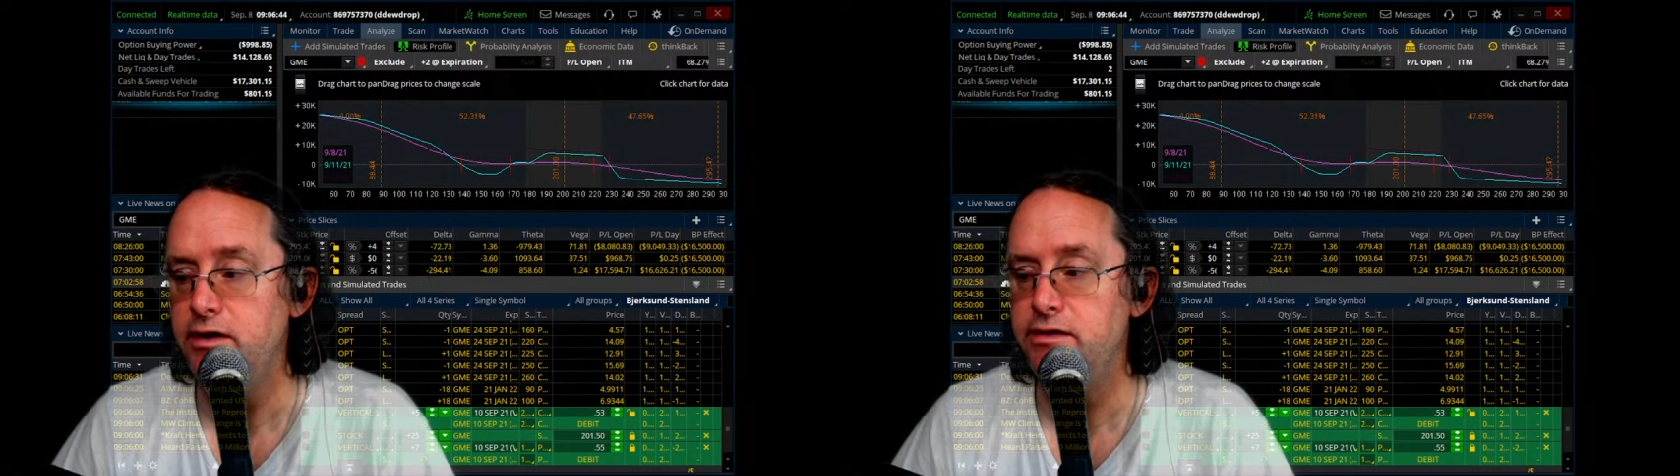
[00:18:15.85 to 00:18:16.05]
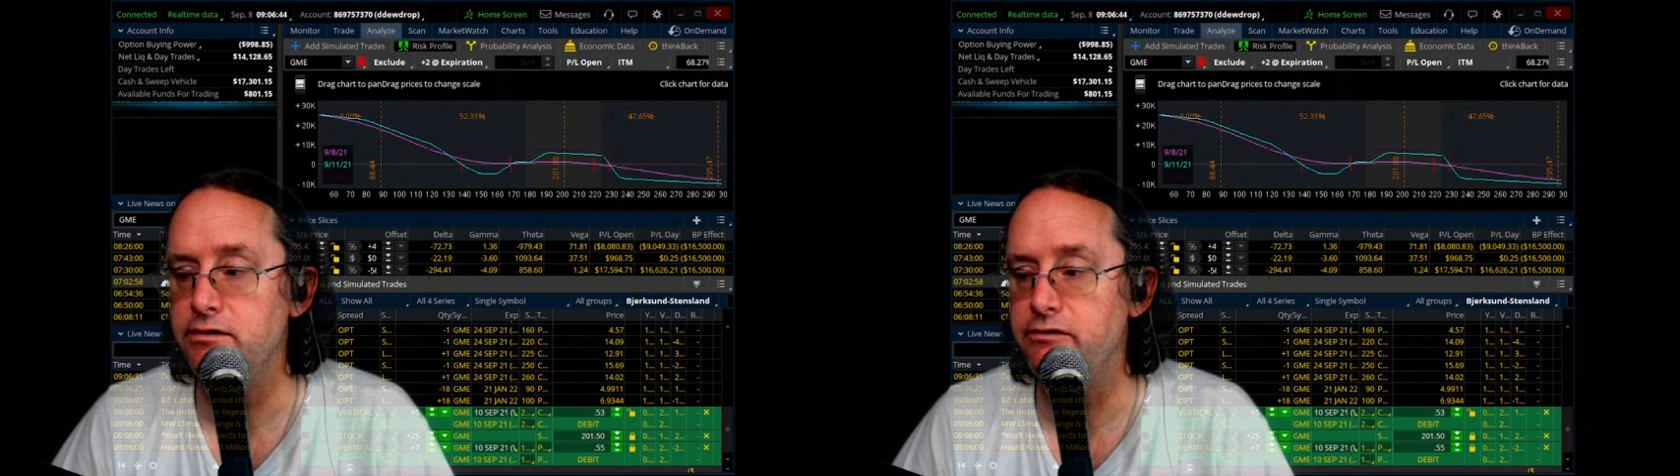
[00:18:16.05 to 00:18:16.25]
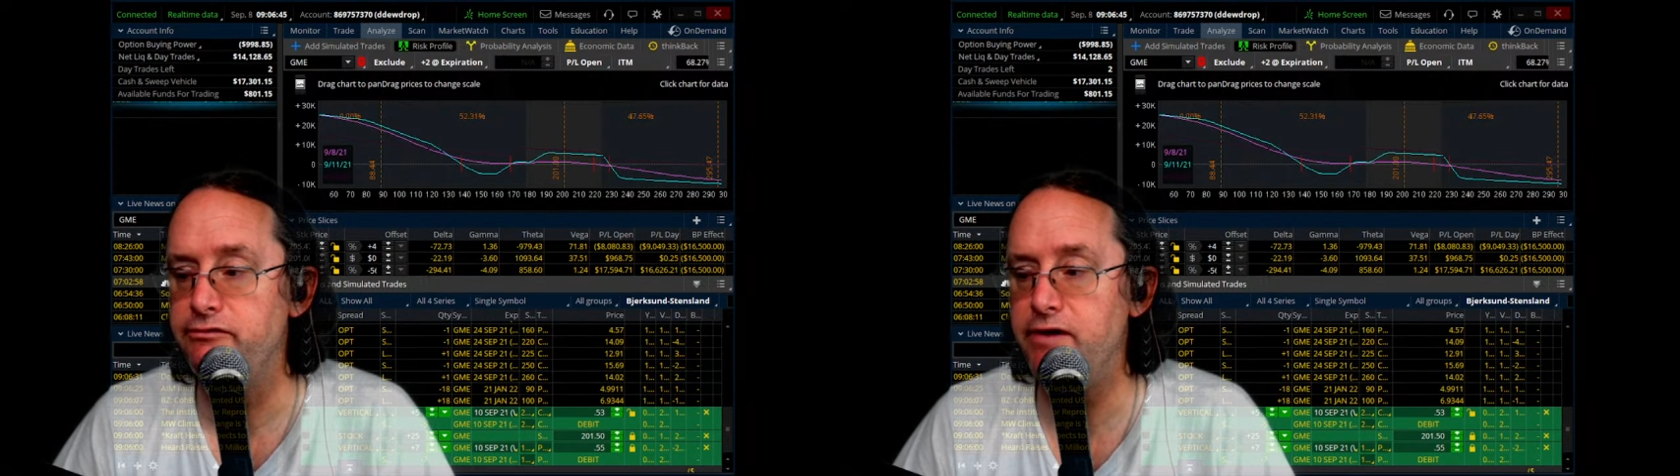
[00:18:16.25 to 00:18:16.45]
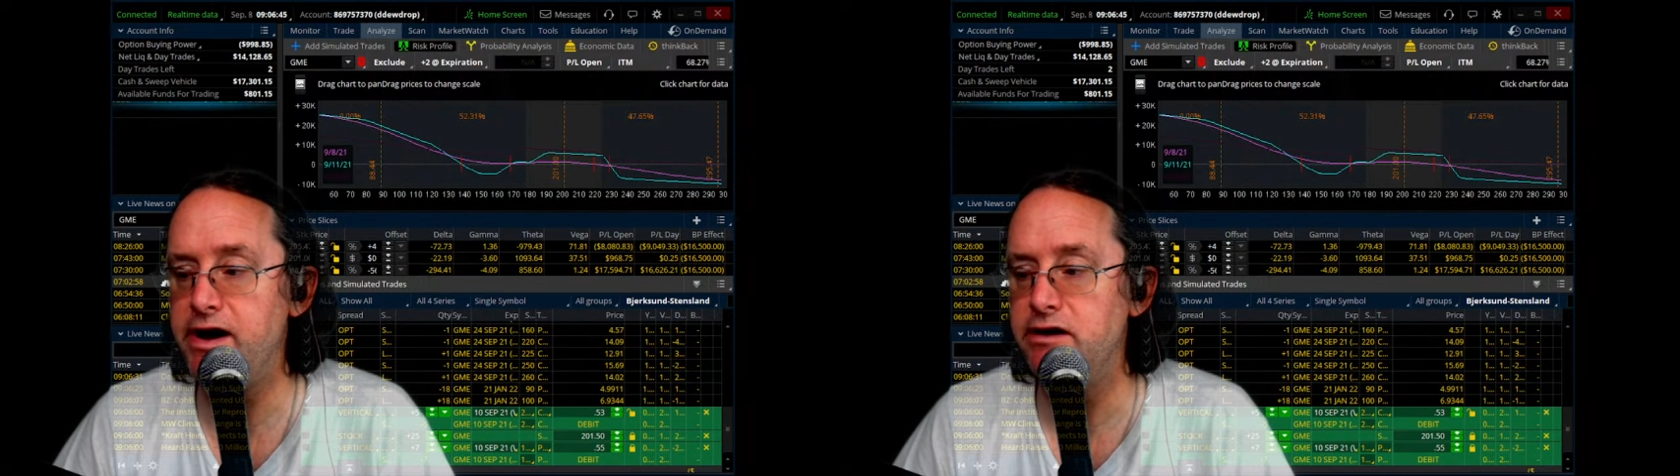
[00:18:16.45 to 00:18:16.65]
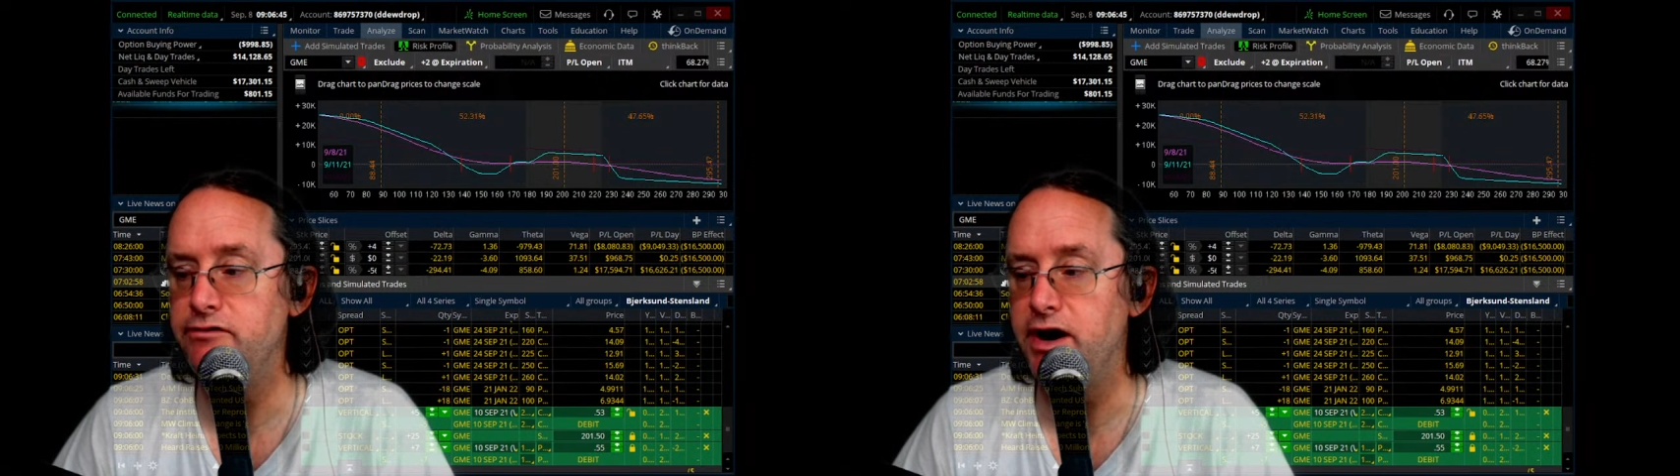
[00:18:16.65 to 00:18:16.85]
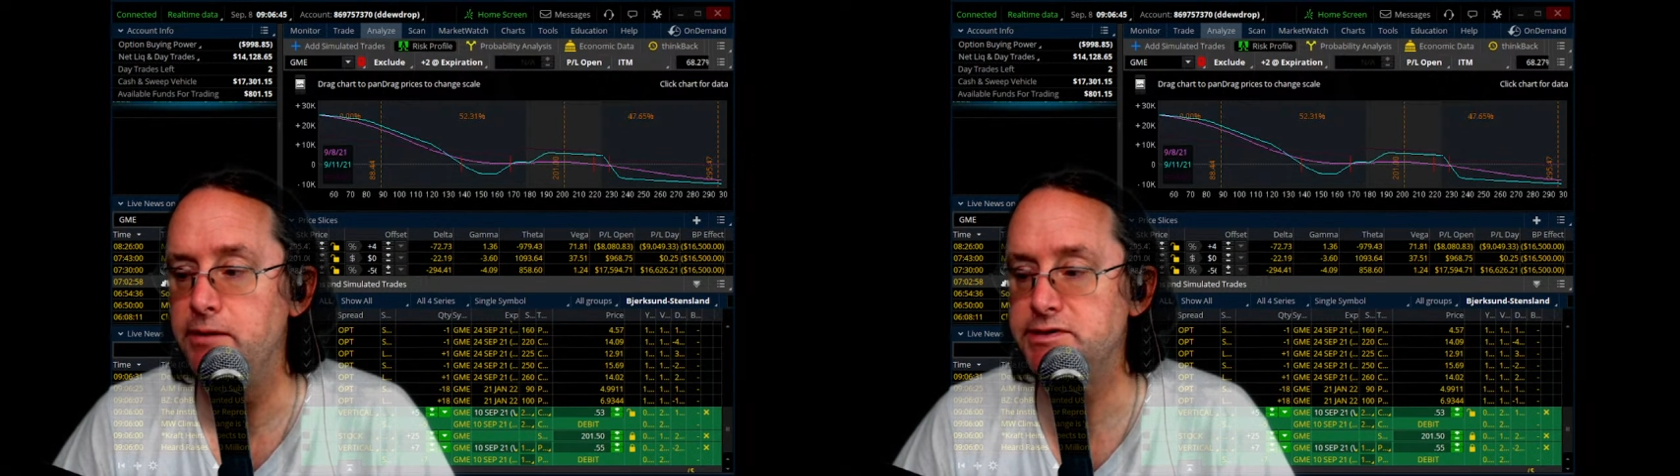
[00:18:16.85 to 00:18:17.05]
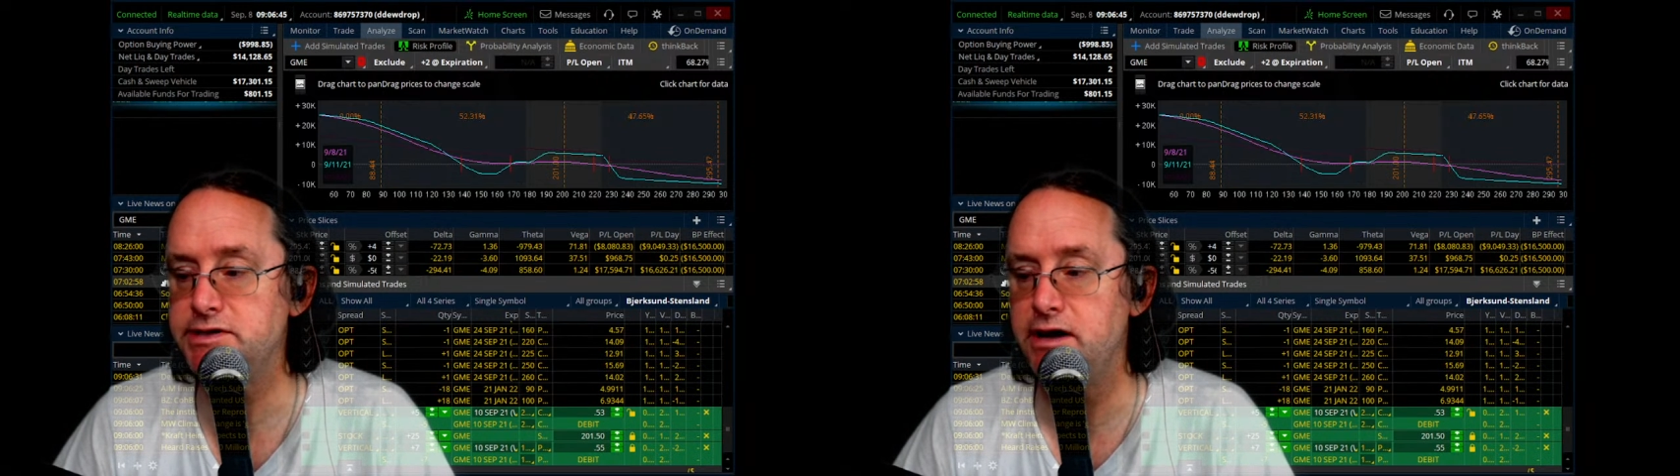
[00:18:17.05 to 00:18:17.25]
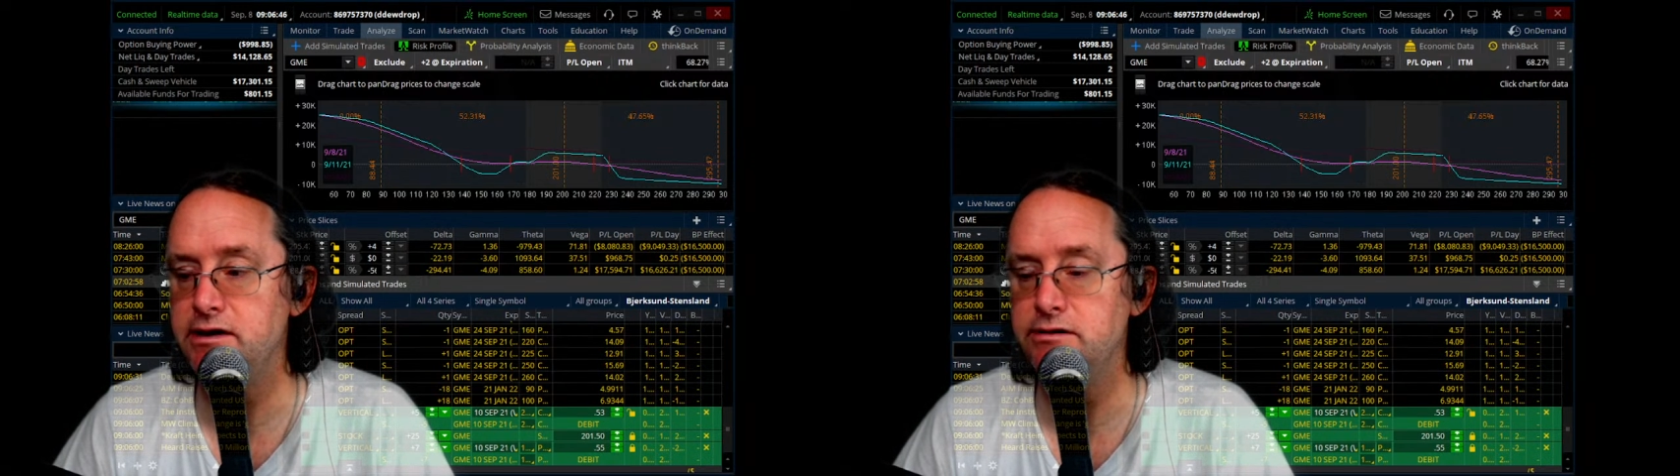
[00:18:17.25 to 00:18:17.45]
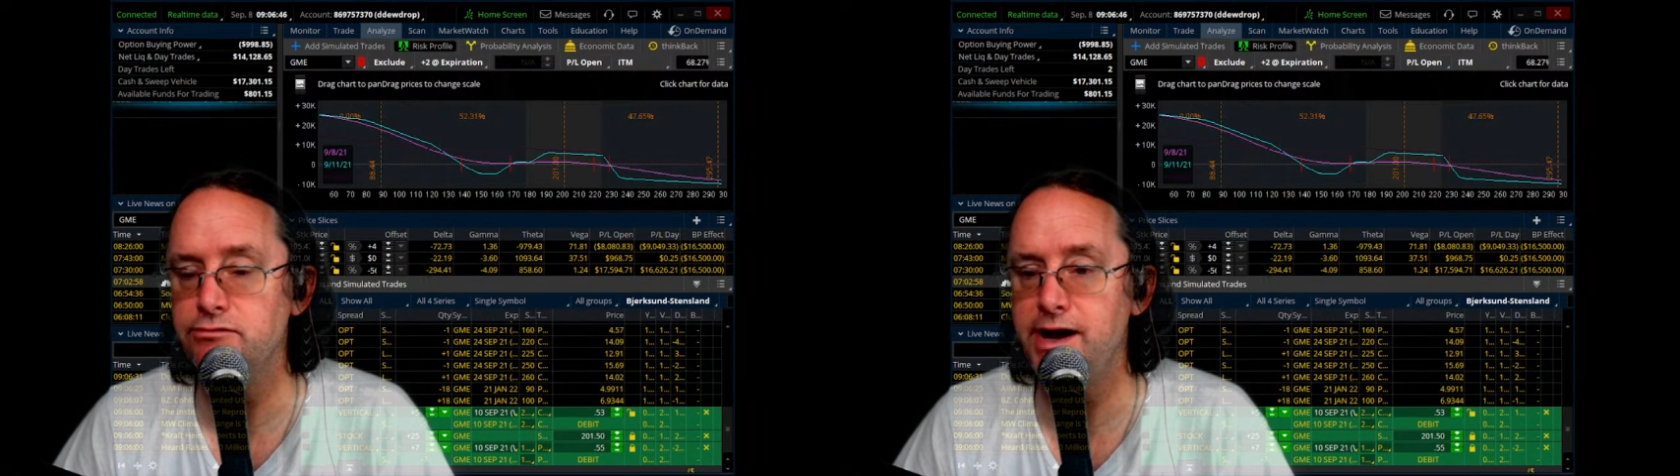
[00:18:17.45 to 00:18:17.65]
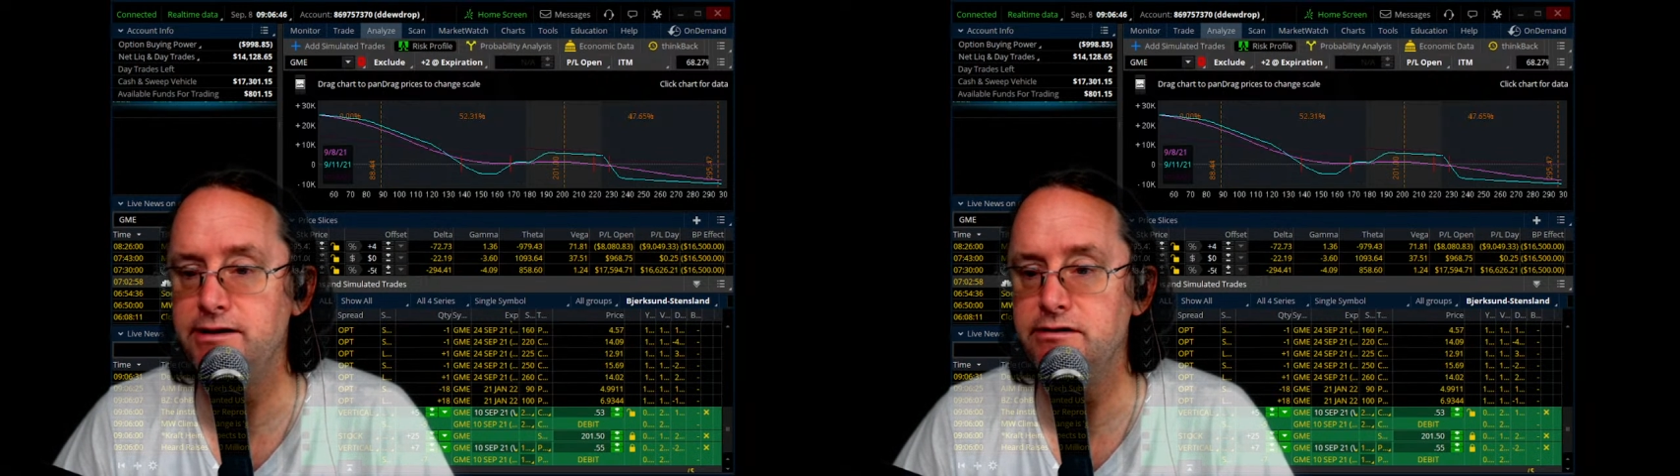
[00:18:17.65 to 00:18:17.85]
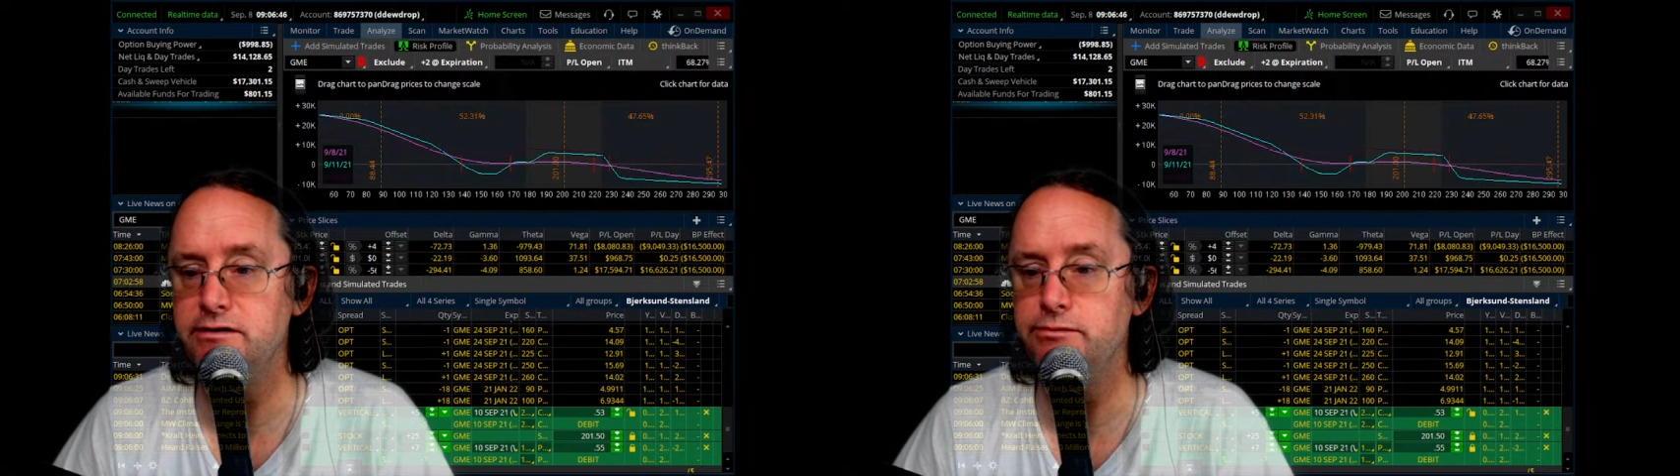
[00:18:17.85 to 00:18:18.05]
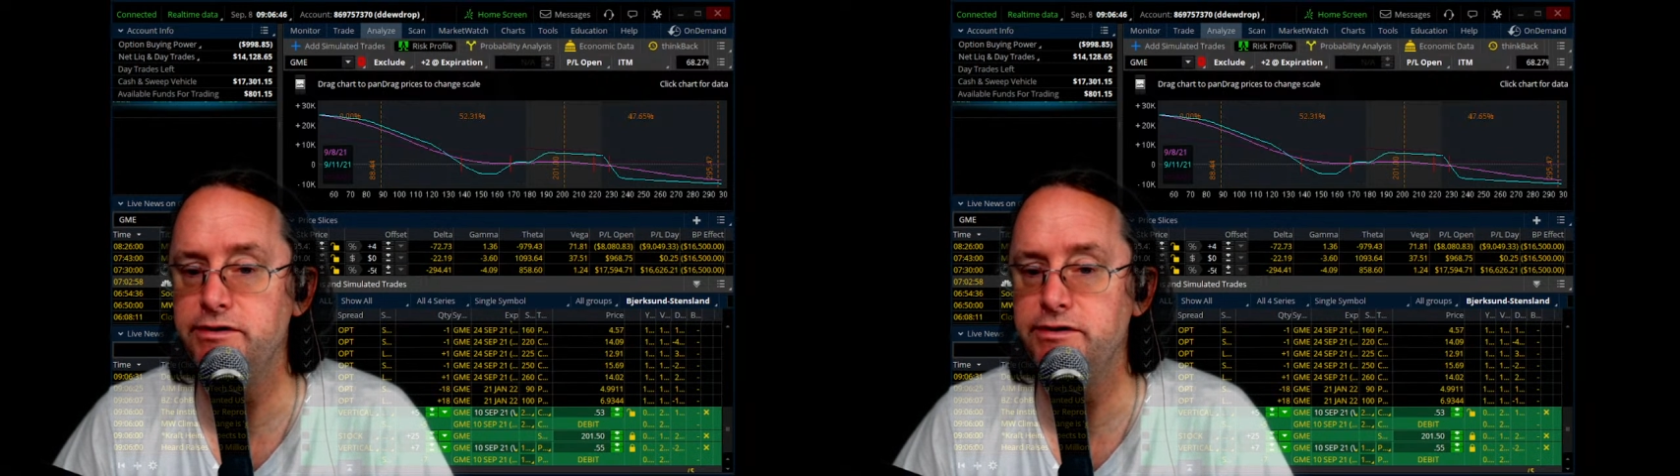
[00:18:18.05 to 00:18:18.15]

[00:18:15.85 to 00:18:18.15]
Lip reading: they're afraid of upsetting the Redditors,